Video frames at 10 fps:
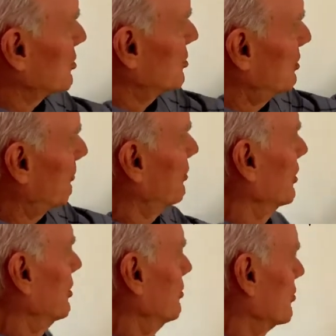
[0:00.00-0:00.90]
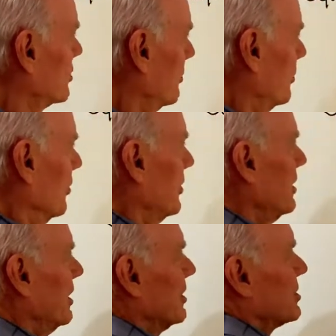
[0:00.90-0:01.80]
differently and you said, well,
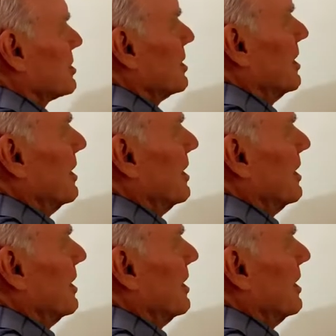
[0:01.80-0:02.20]
this,